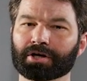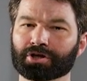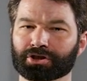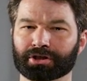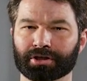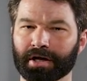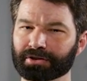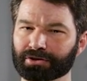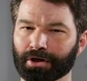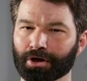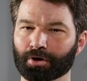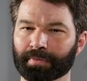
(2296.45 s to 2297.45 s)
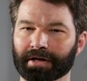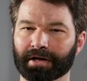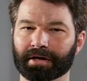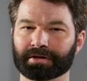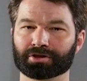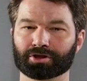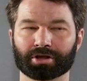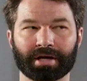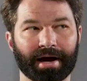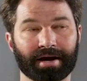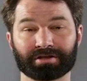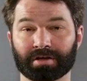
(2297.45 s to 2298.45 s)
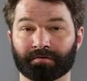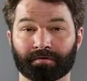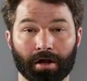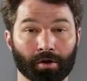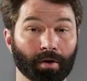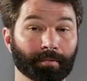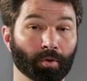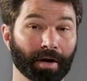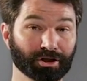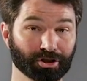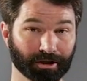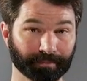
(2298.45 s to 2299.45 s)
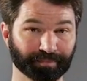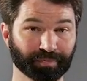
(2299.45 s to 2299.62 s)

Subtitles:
she does so because she has a follow-up question.